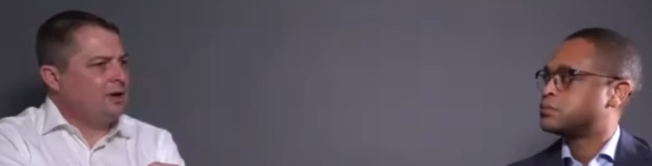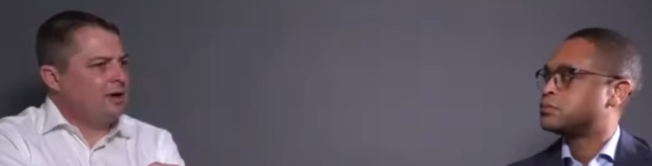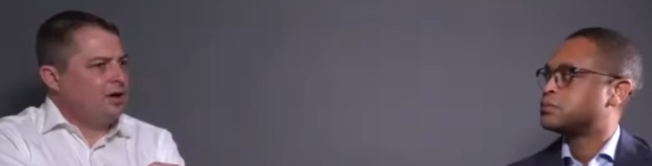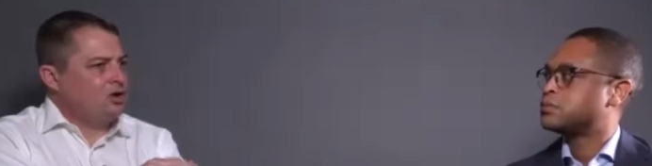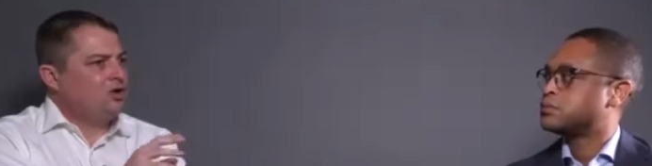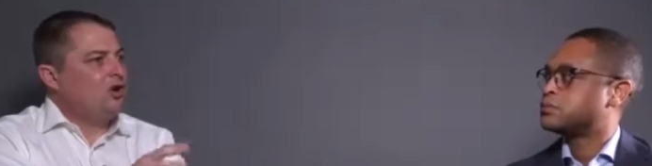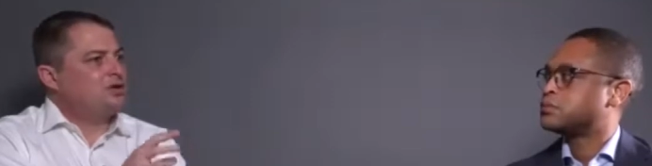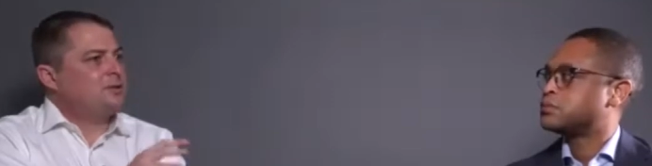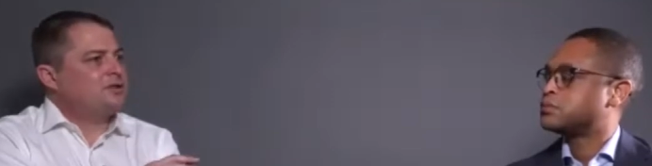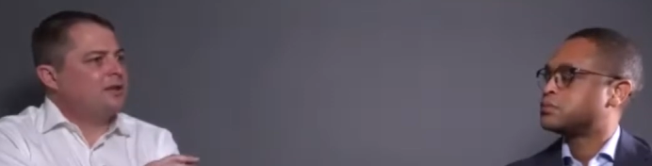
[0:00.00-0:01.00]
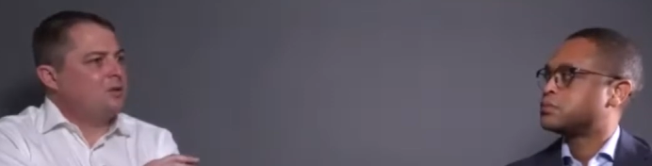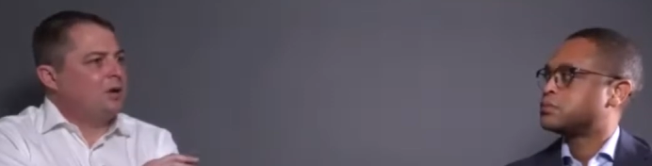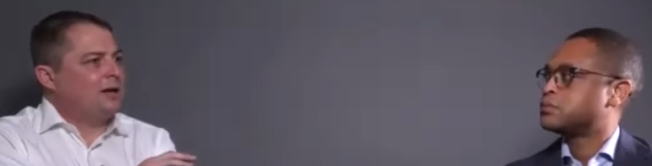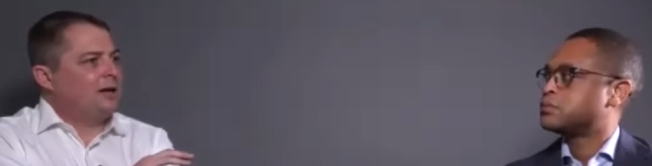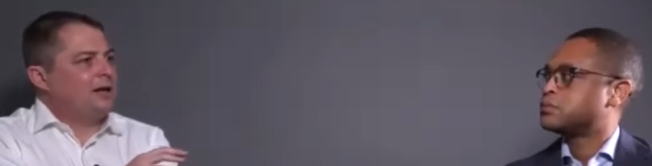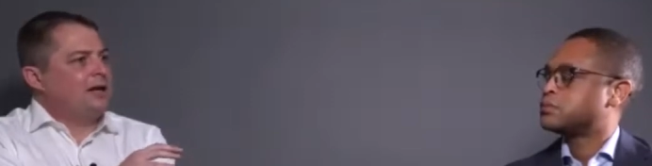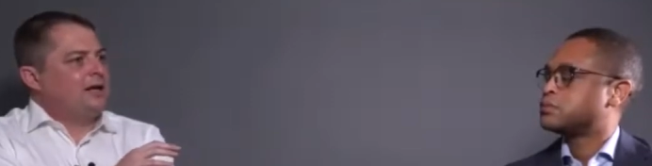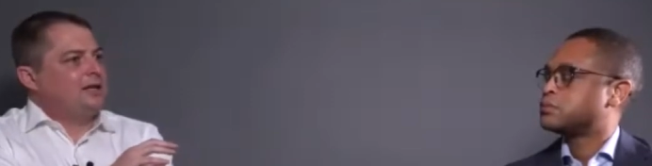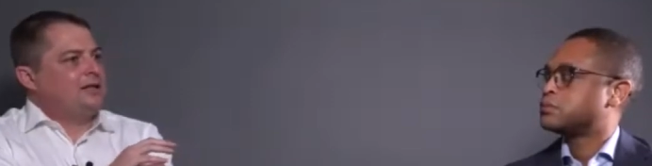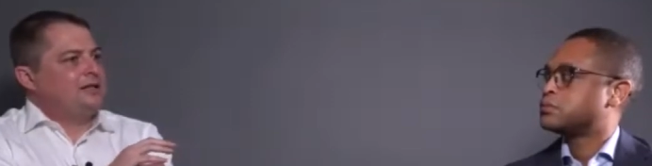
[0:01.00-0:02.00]
Speaker 1: you can't always think, well,
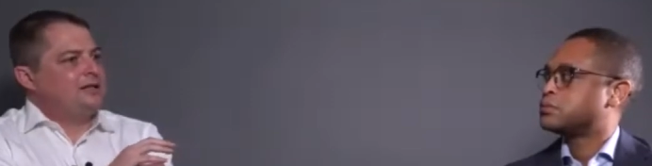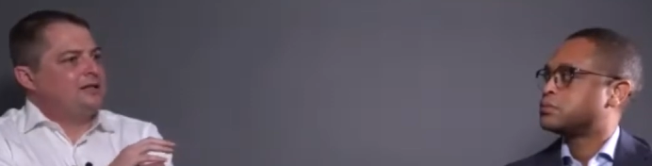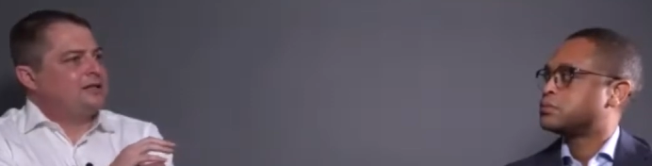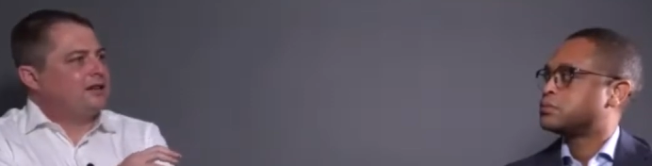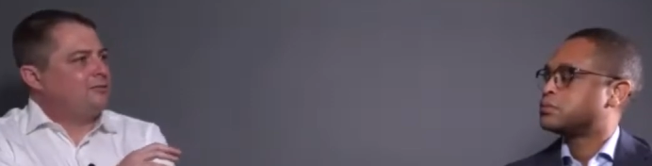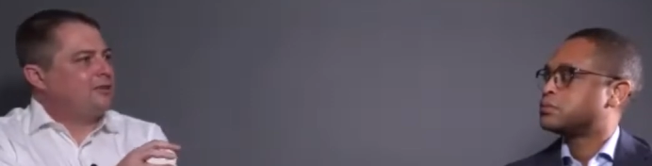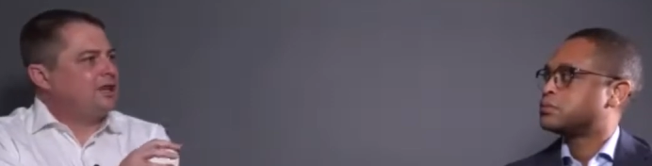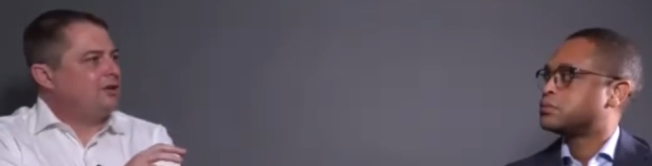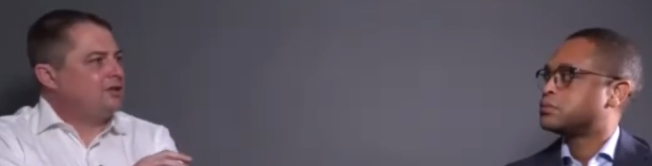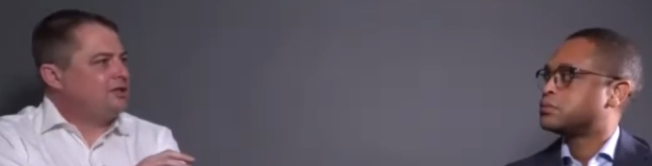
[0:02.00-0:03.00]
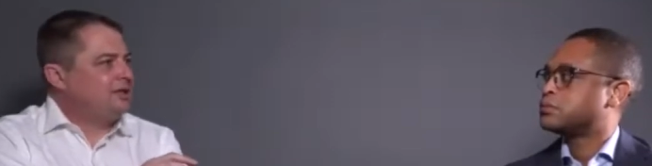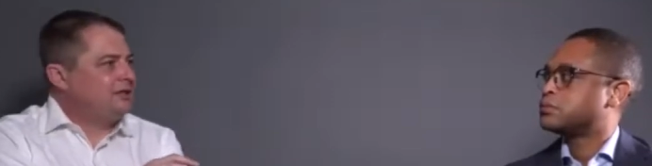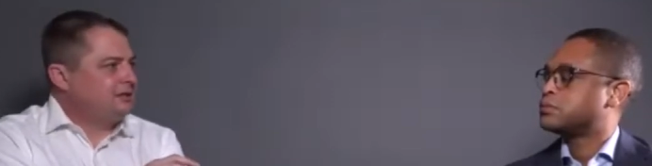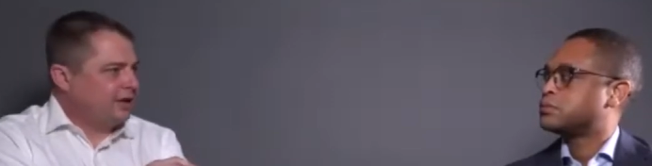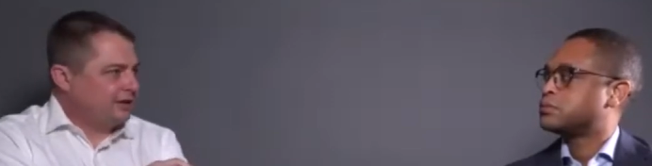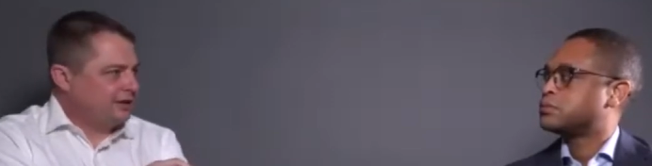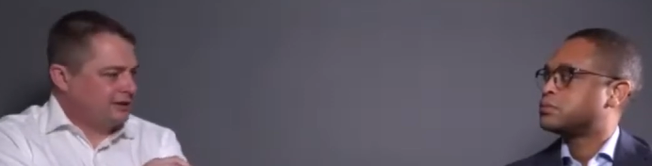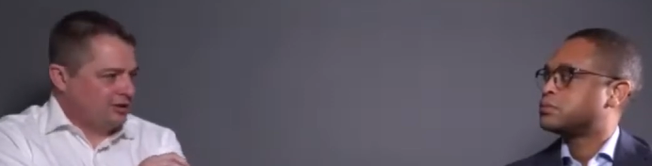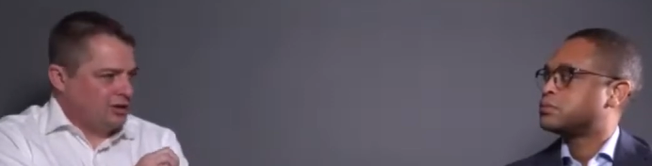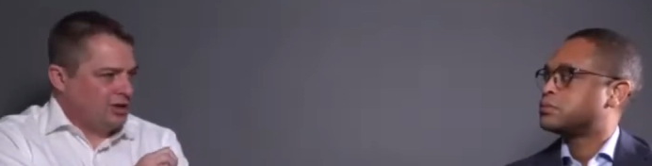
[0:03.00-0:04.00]
there's a government guarantee, I can
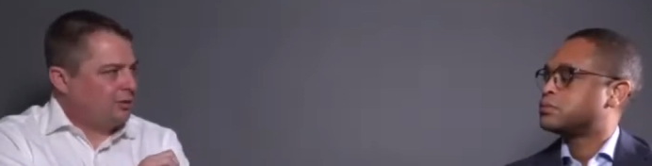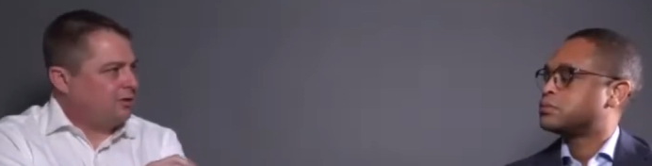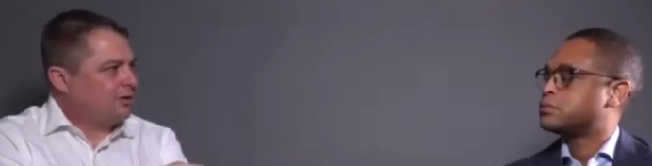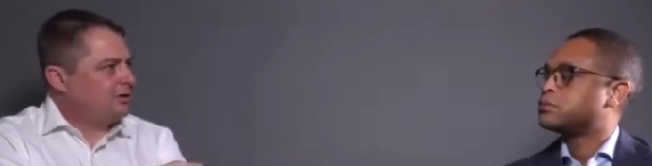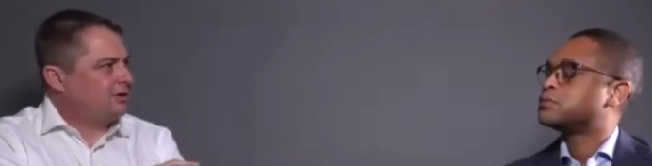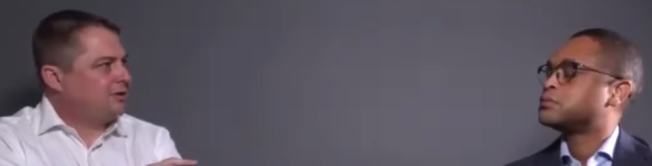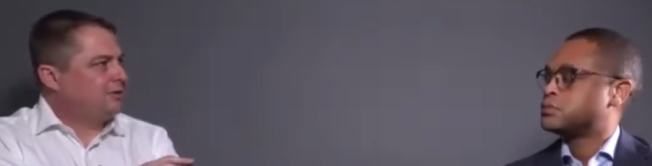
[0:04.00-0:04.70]
load up on the stock.